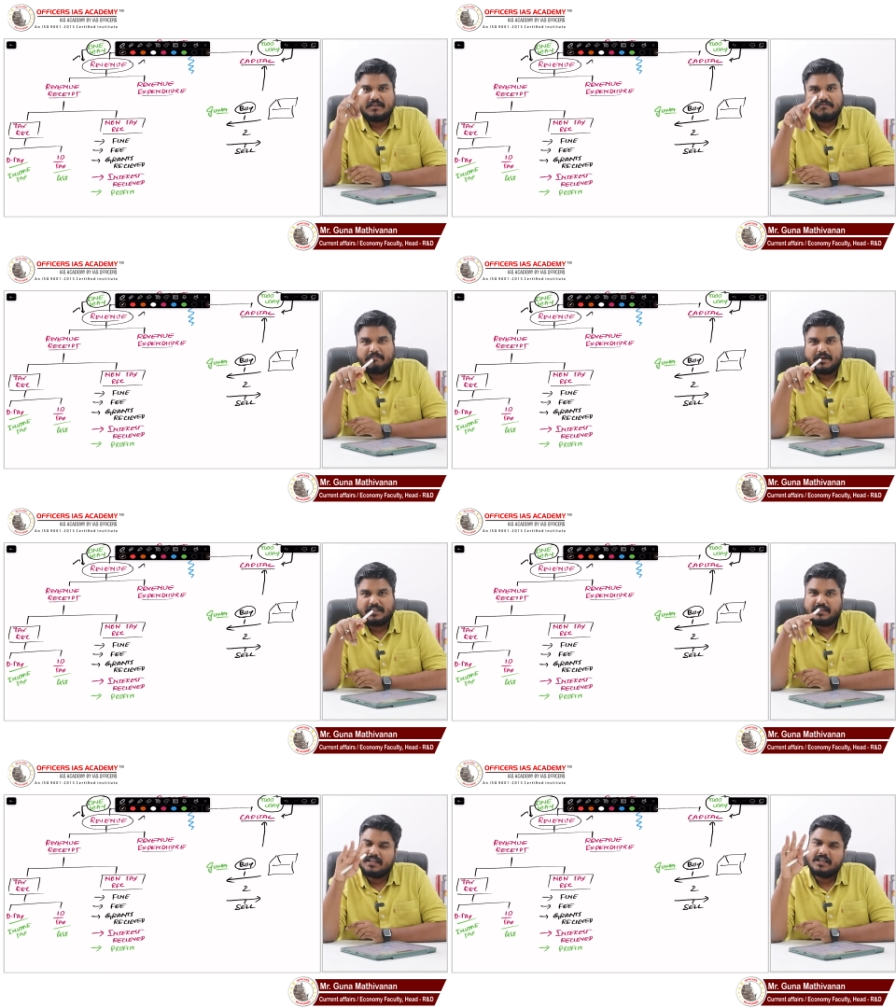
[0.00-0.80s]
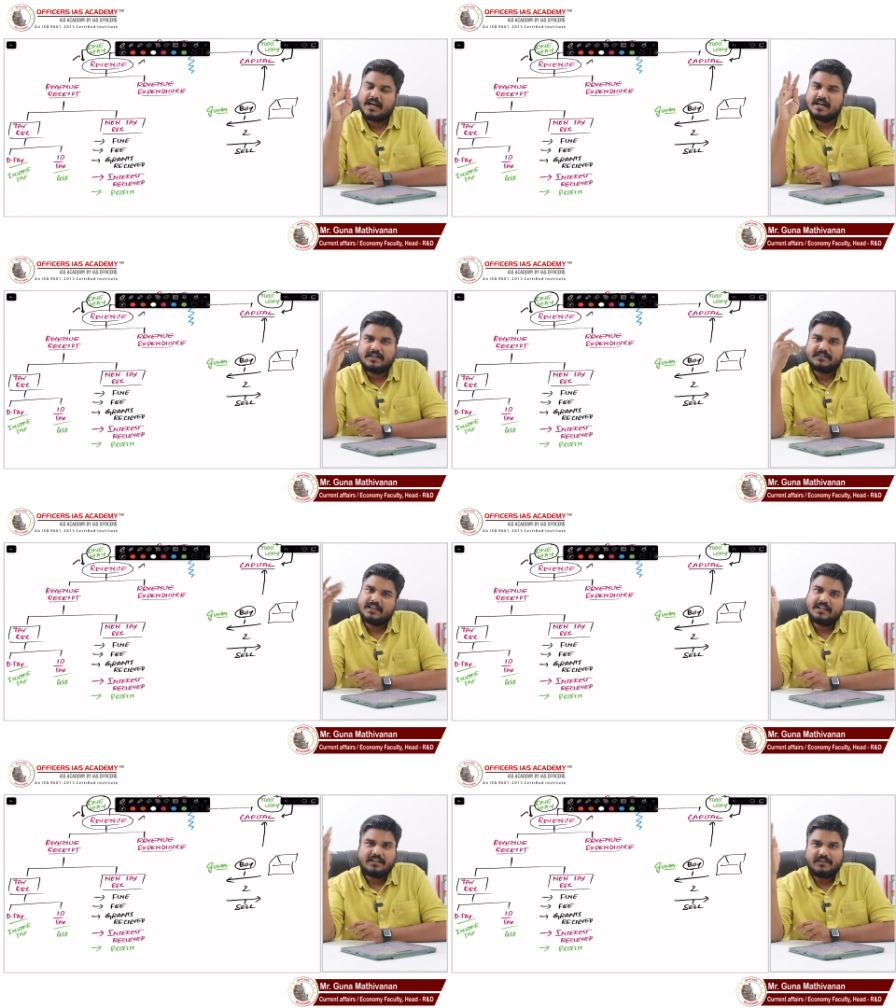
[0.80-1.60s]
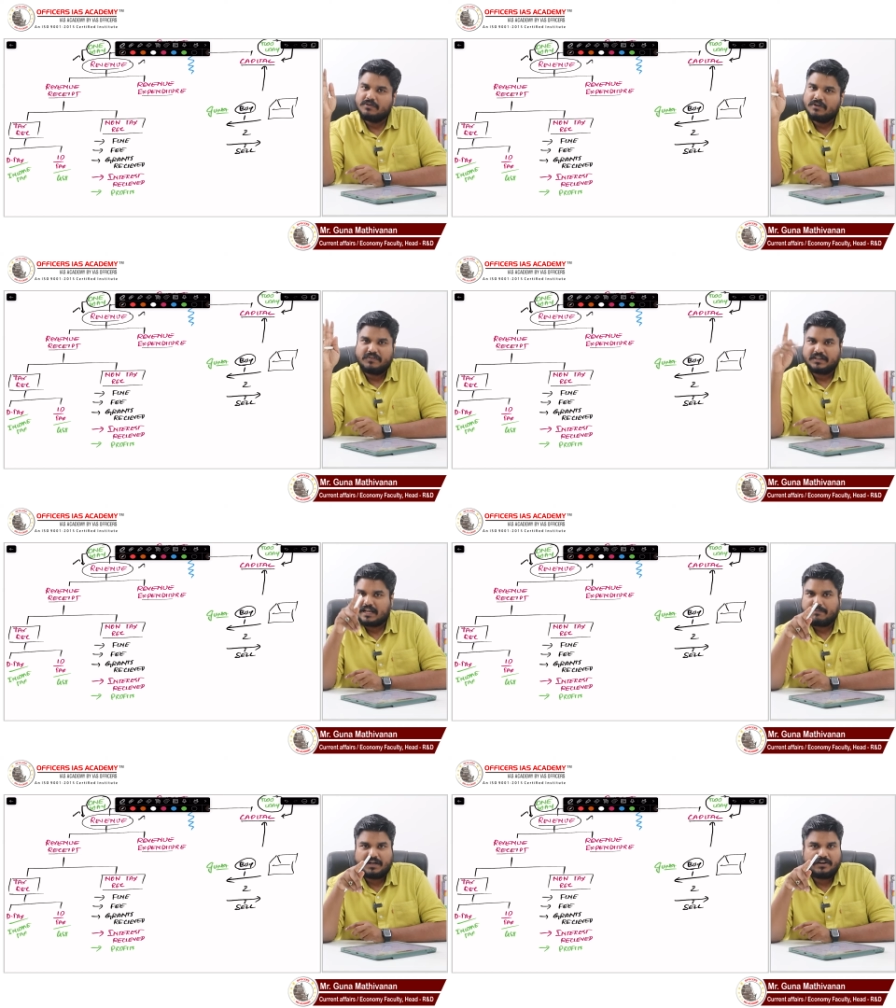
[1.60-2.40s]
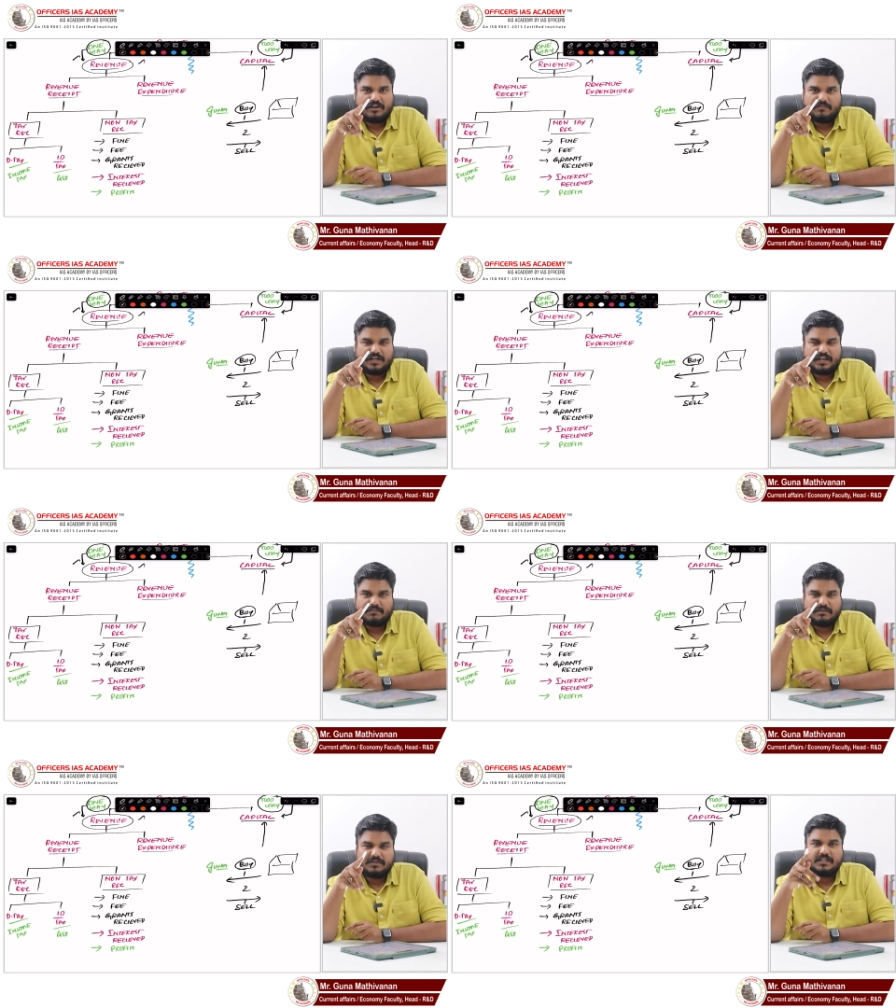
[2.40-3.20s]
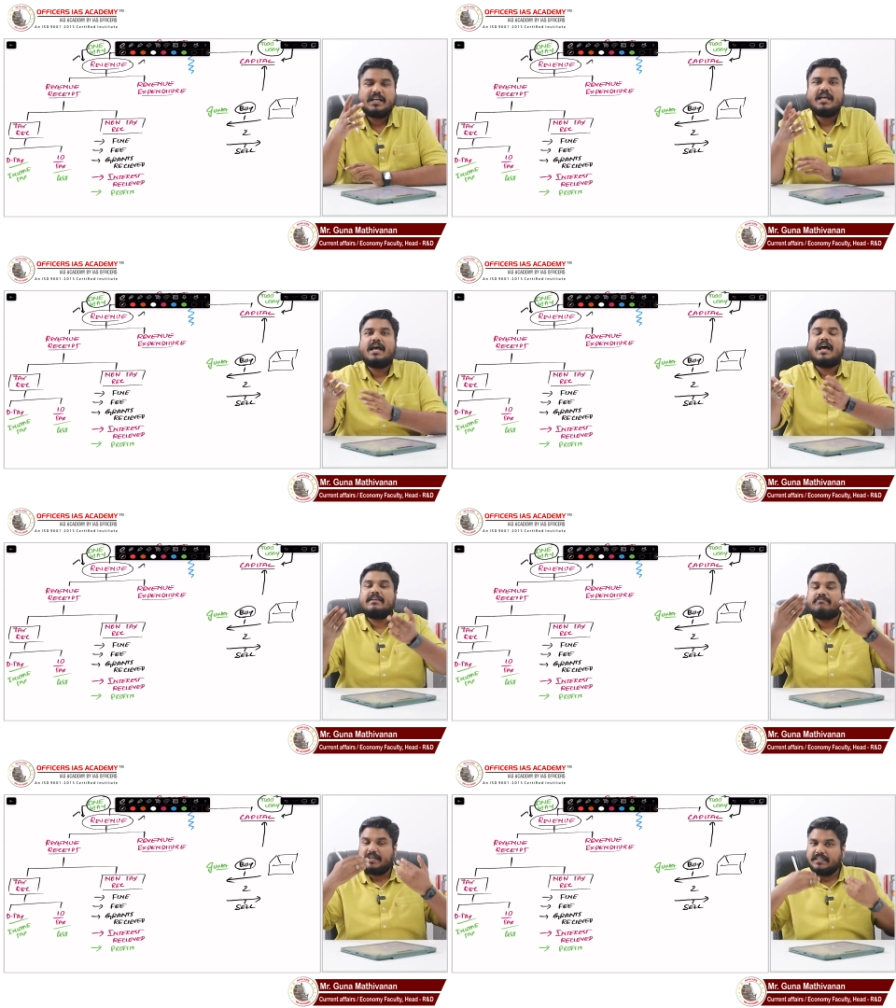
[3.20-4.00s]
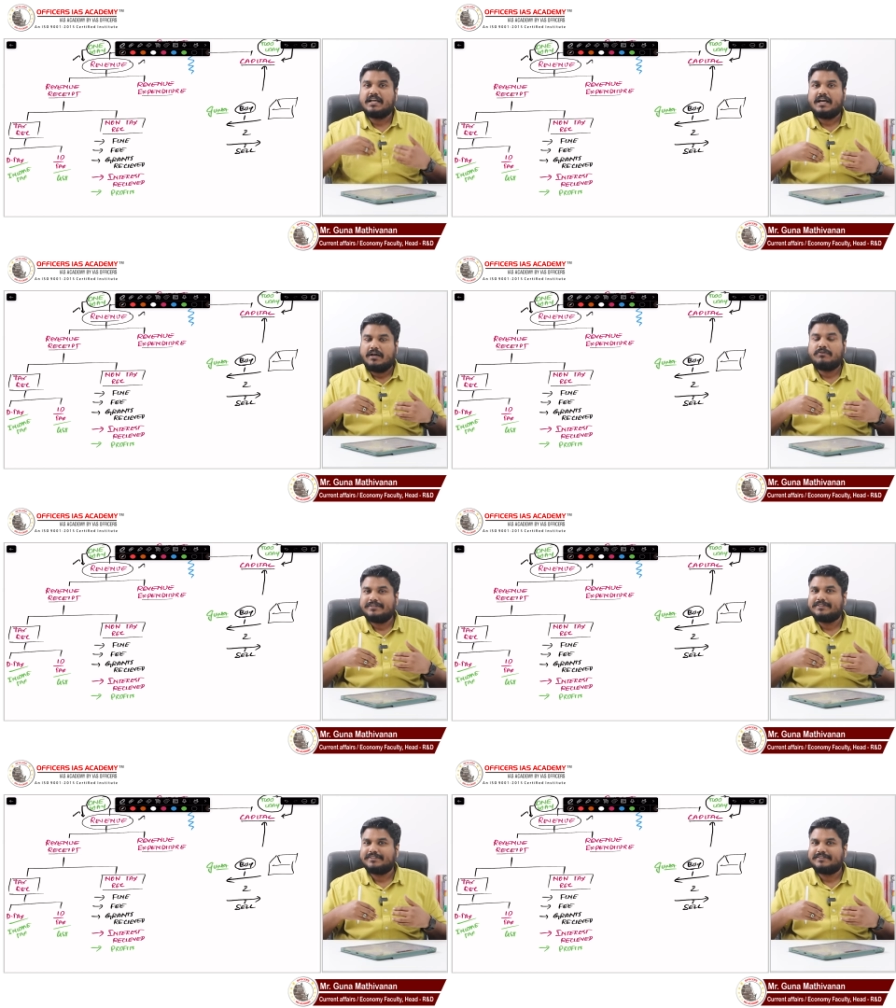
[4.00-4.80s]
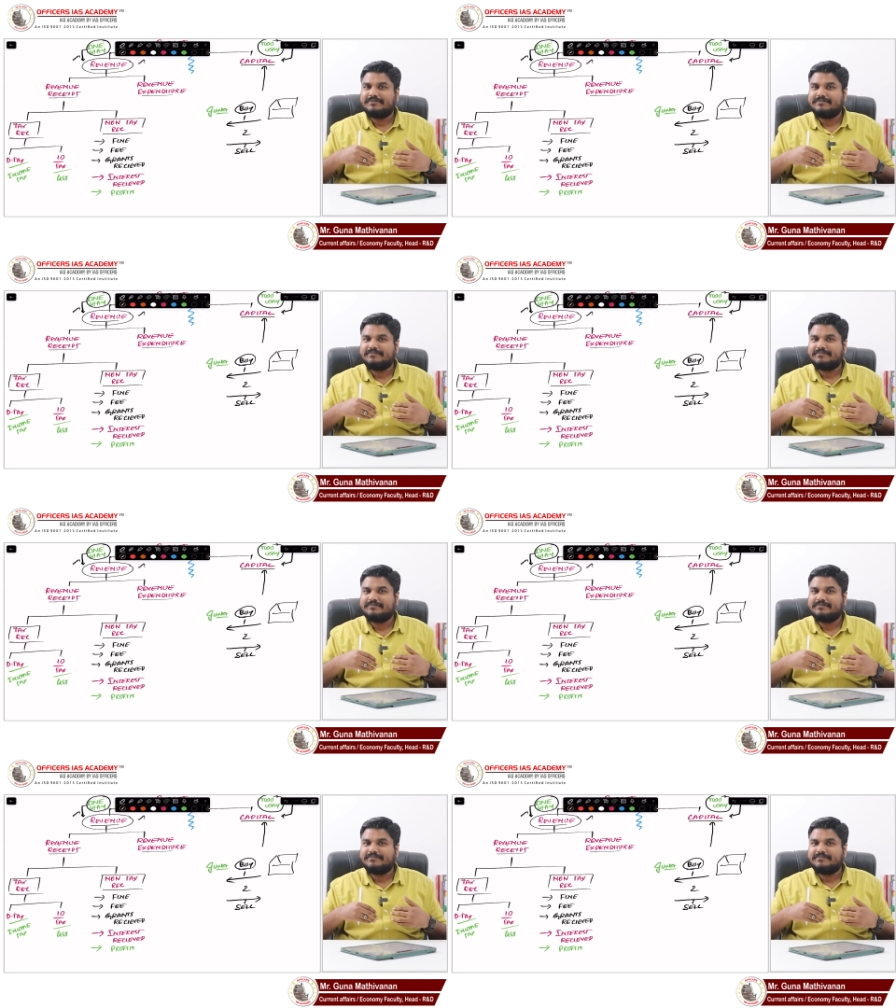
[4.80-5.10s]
Buying and selling will go for capital component. Remember, I buy a house,